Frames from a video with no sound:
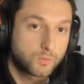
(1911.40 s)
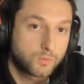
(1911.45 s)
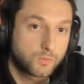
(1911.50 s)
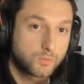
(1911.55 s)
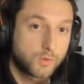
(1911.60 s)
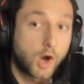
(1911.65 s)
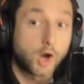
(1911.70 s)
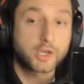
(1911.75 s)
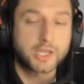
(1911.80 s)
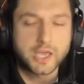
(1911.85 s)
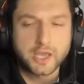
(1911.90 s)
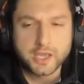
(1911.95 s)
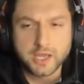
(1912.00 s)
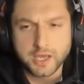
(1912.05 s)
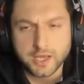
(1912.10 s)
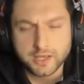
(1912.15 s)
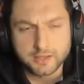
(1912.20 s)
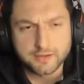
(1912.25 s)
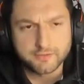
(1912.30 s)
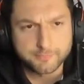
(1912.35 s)
Oh
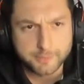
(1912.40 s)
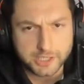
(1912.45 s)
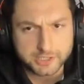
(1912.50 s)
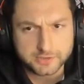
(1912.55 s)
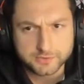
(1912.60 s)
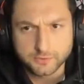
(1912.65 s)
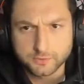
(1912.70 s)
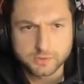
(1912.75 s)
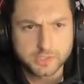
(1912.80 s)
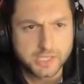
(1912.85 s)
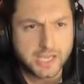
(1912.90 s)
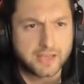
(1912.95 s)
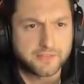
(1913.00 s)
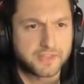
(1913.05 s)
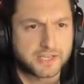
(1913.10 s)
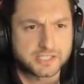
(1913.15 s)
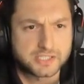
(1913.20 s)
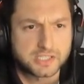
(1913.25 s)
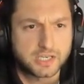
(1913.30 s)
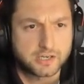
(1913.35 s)
yeah, left back too. Yeah,
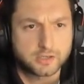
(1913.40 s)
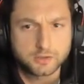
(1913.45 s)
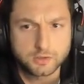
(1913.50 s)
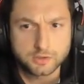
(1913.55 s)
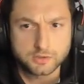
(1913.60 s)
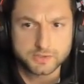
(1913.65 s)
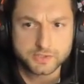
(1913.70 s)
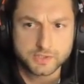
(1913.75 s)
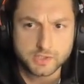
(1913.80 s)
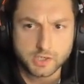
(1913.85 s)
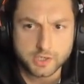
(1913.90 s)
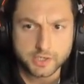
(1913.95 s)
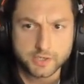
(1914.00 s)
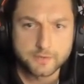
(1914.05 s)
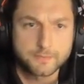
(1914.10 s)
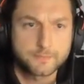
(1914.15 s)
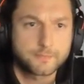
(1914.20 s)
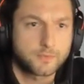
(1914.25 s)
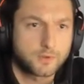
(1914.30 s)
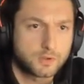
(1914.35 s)
that's not close. Sorry,
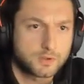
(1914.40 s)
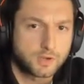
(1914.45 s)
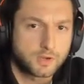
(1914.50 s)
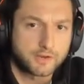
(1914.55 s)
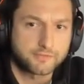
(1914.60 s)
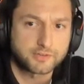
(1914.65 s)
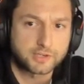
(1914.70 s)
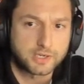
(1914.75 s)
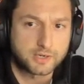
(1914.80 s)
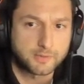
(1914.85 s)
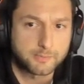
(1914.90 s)
I forgot.